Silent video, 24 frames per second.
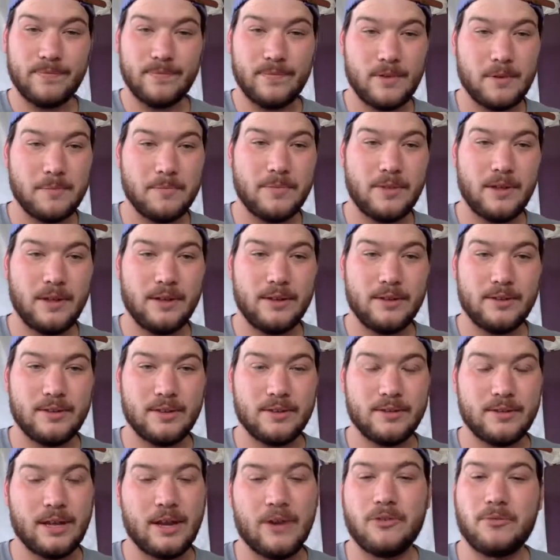I'm thinking that
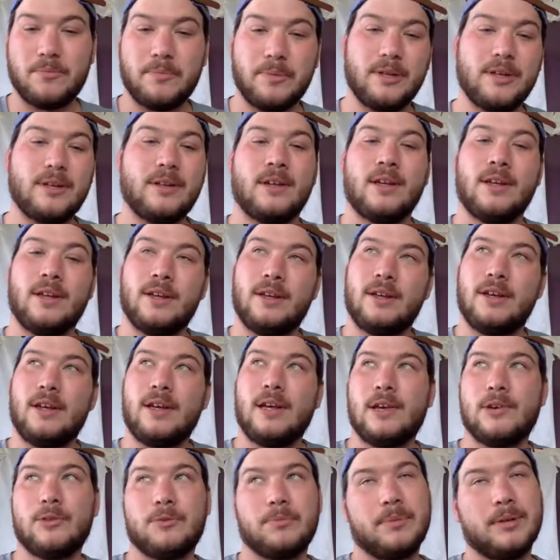that would be
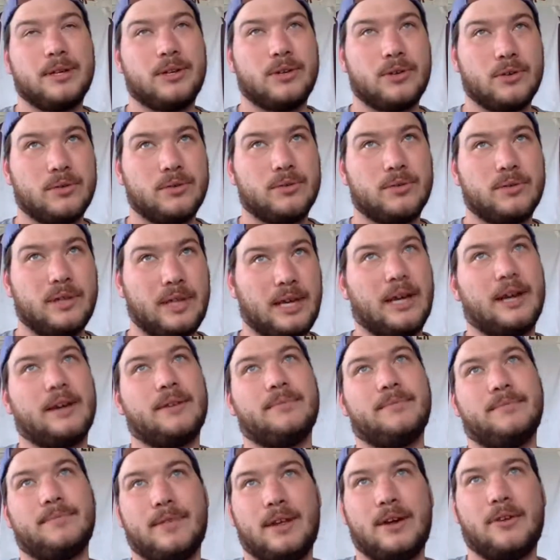it would be cool. Yeah,
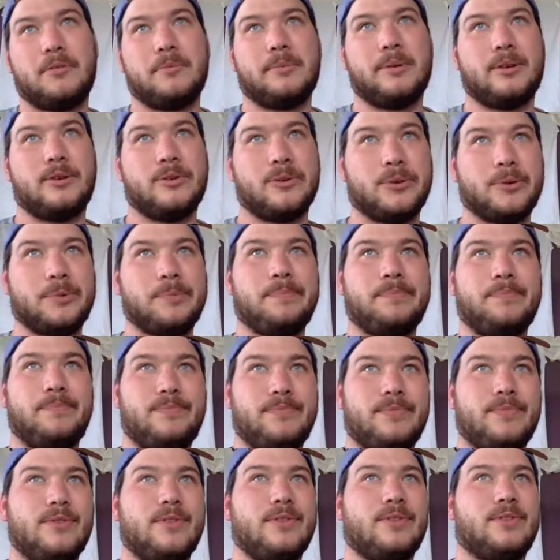that would be cool
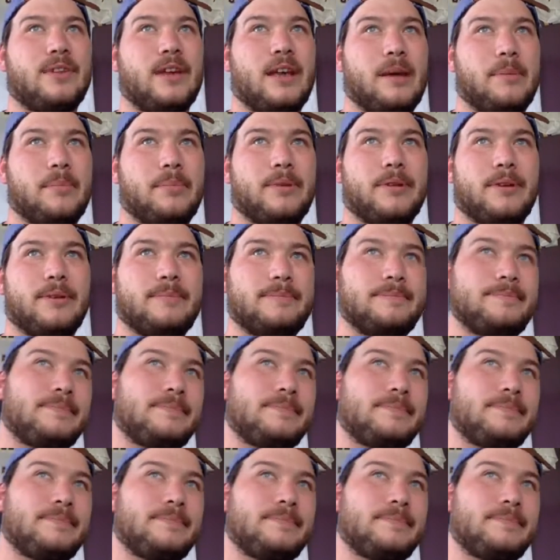to sample it.